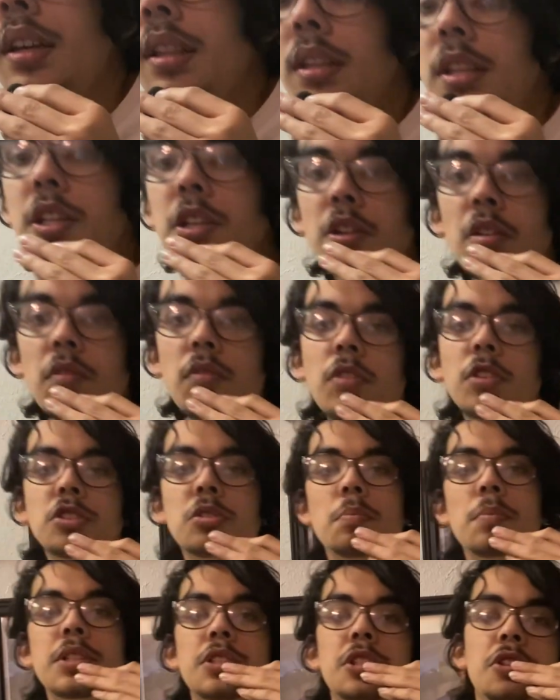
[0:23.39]
The Universal
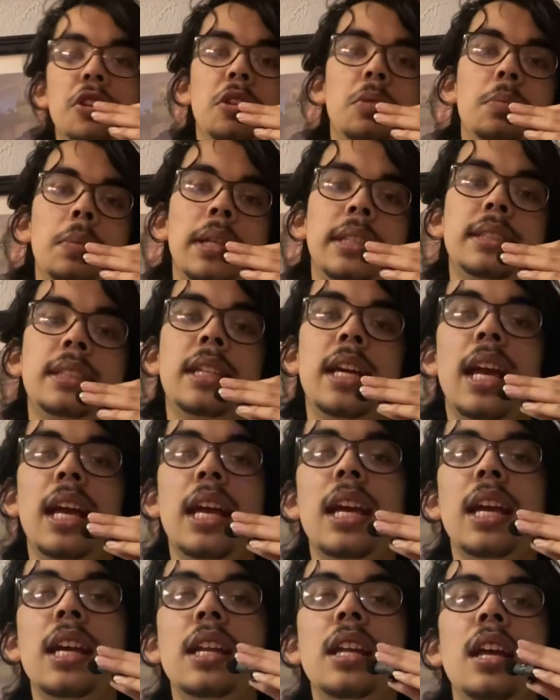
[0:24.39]
Music Group is
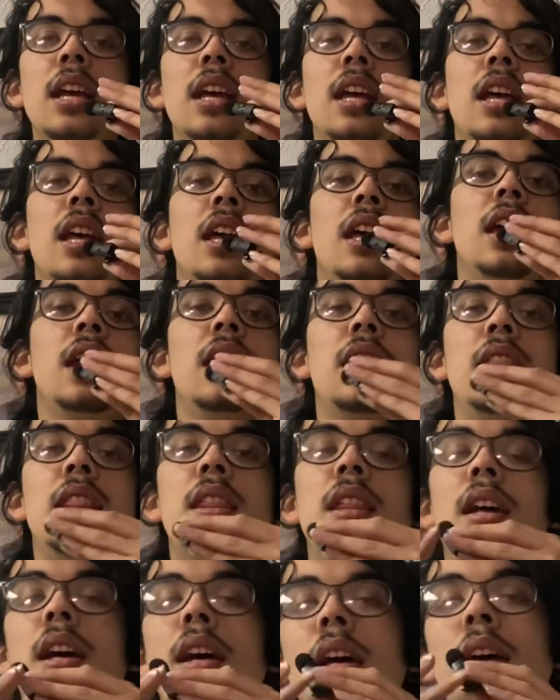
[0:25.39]
taking
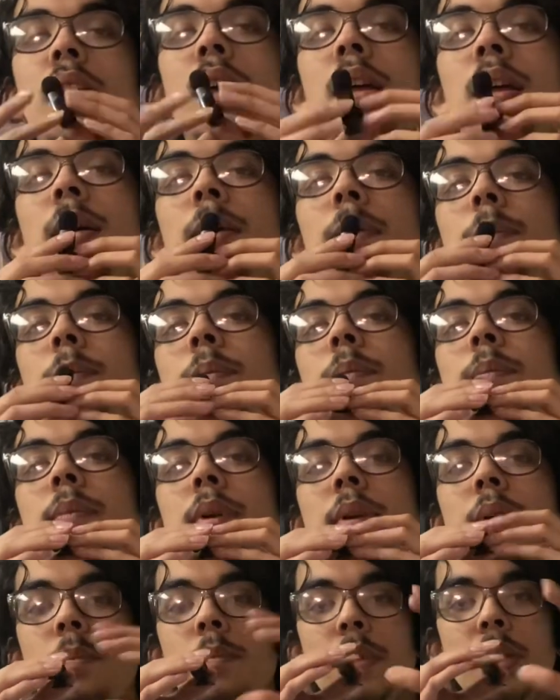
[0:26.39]
the
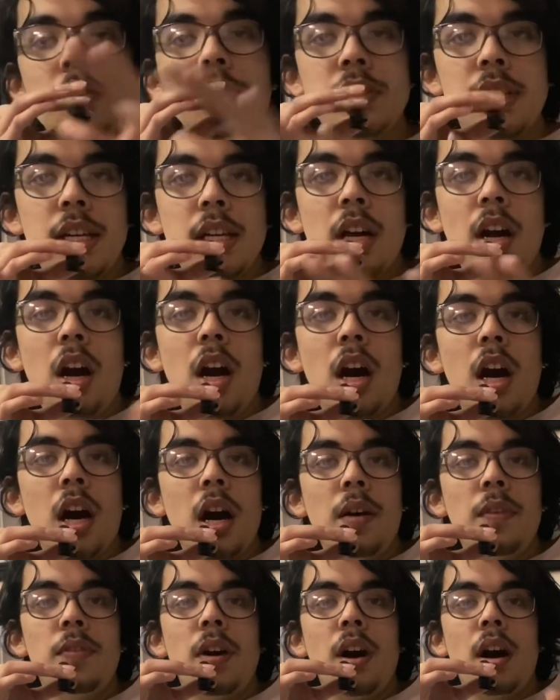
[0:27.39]
music
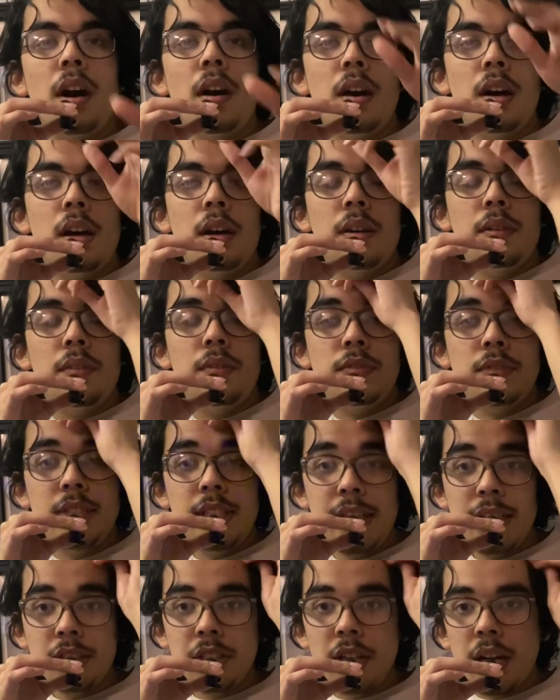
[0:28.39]
off of
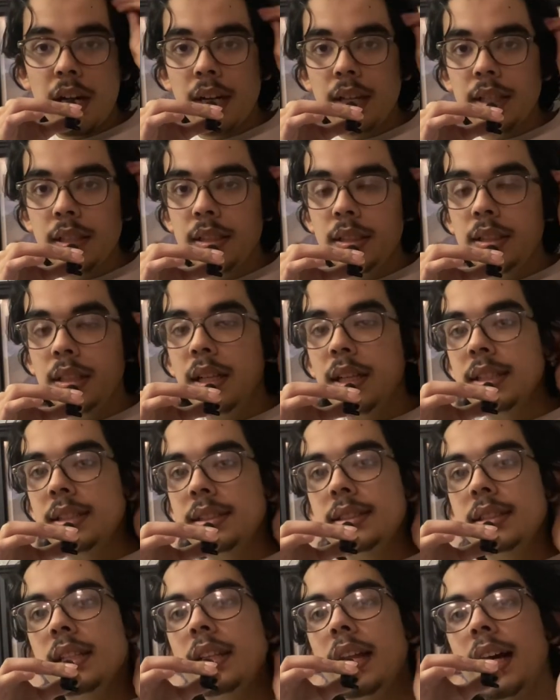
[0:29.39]
TikTok
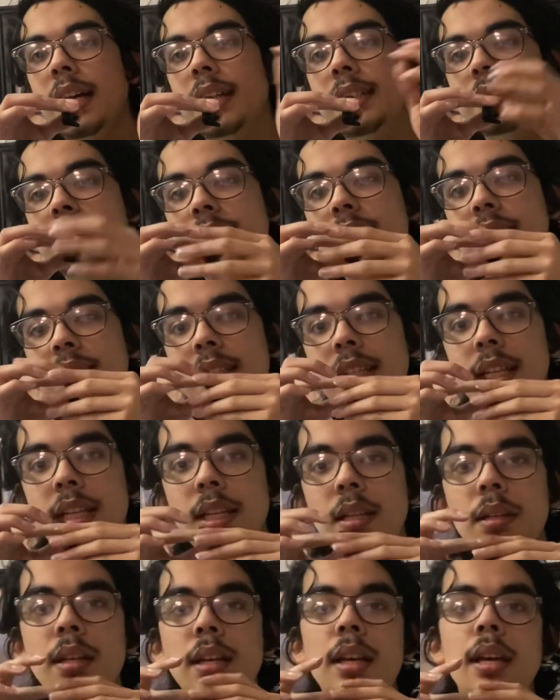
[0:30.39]
because the
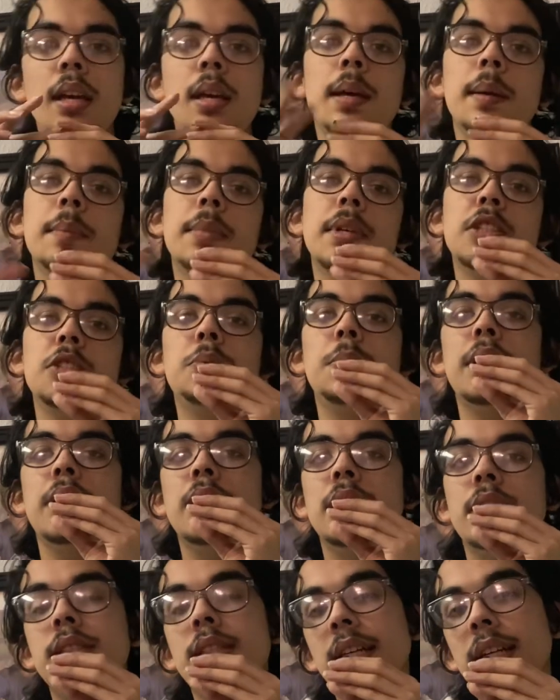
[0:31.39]
licensing
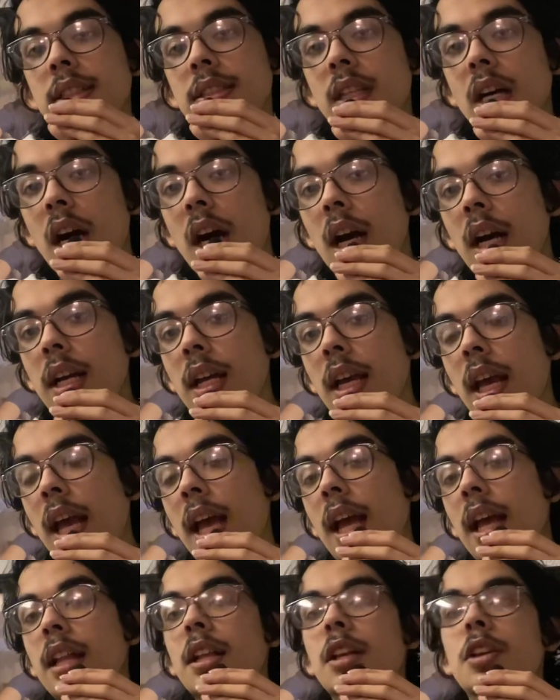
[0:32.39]
between TikTok
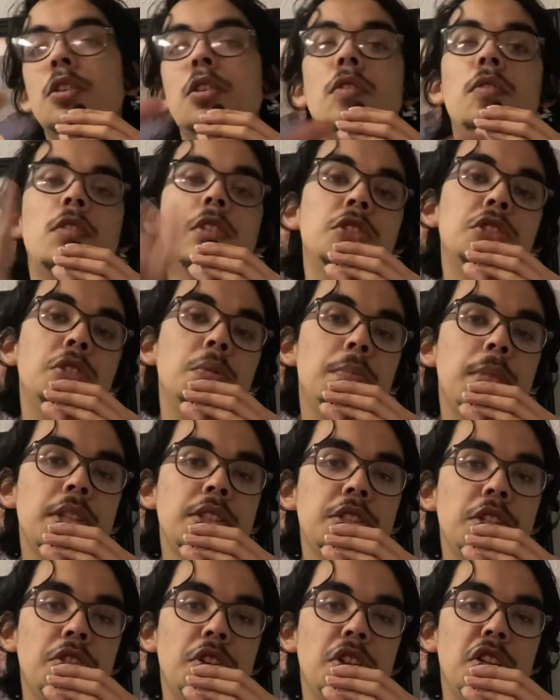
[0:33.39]
and the Universal
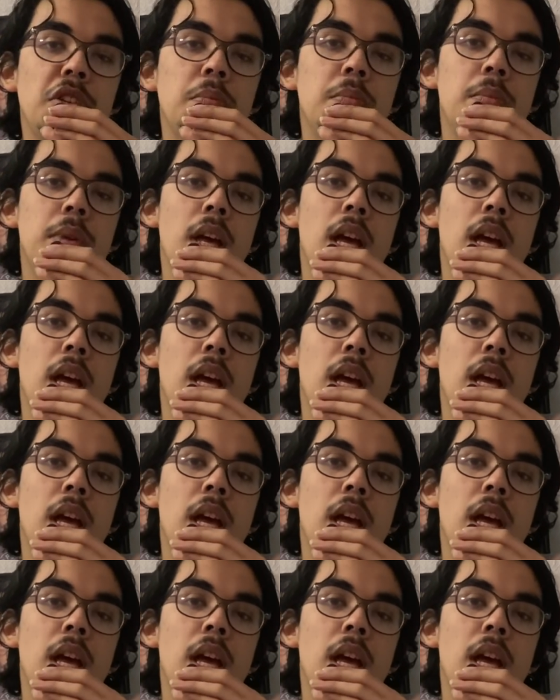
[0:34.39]
Music Group